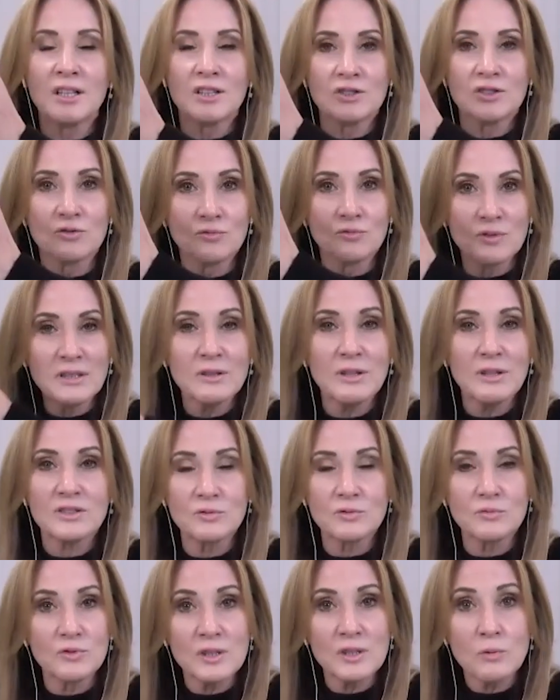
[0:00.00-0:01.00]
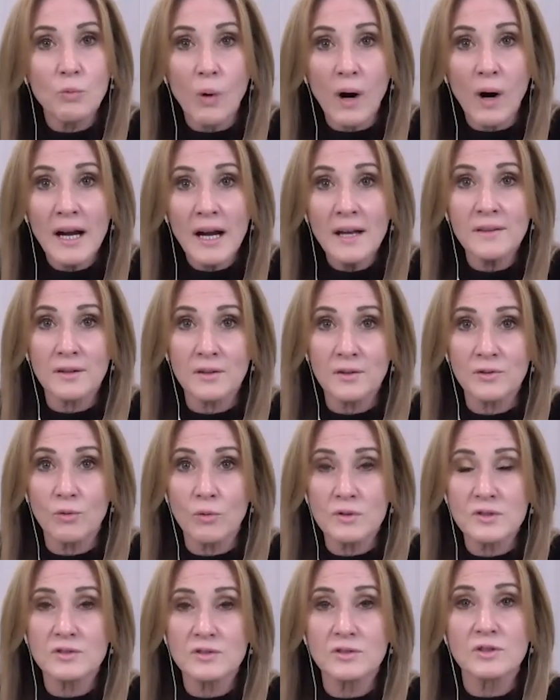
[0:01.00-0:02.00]
to, re, to rewire the
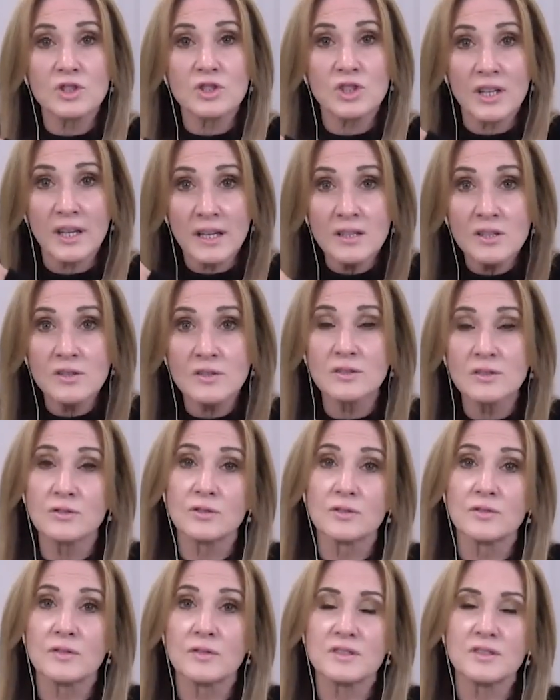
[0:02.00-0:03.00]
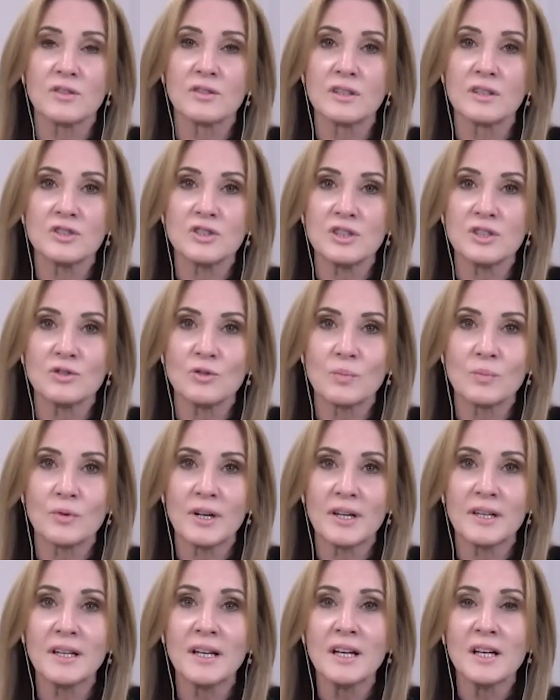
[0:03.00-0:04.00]
thoughts, to change the neurophysiology in your
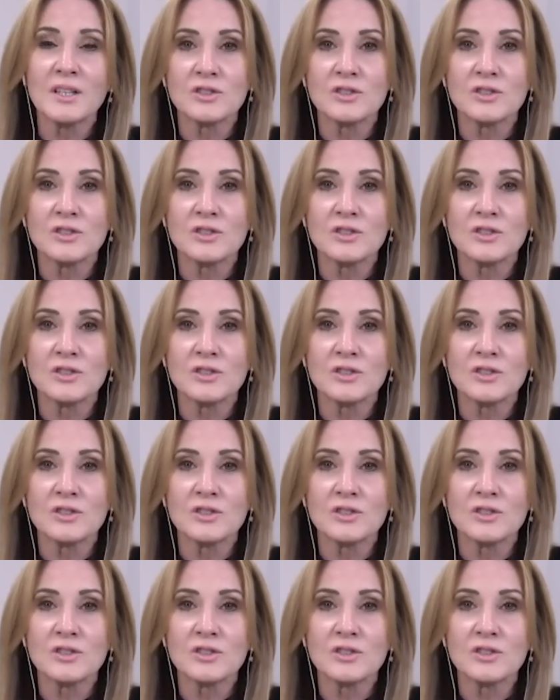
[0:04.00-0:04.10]
brain,